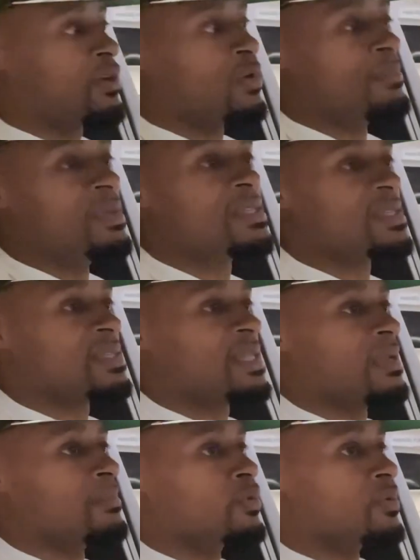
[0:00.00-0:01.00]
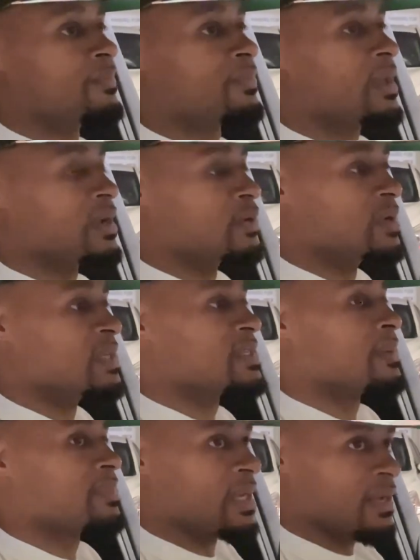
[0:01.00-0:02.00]
going to be sustainable. Uh, you need
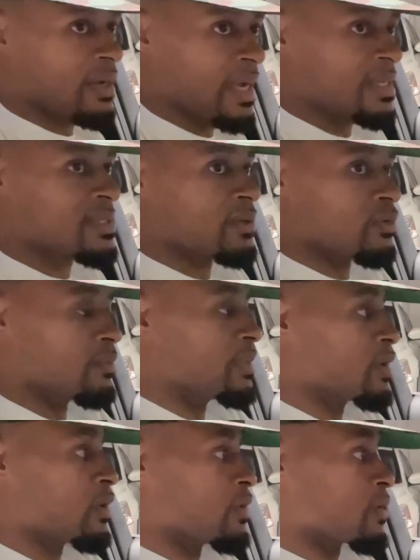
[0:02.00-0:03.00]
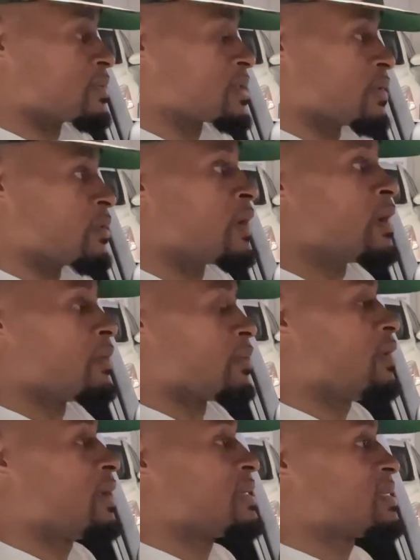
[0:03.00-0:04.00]
something that lasts a little bit longer. So with
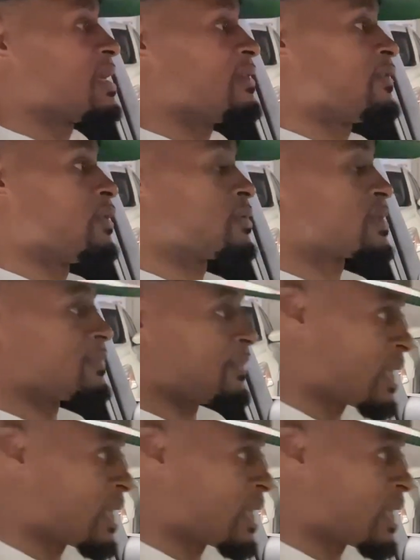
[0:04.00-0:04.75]
all that said, folks,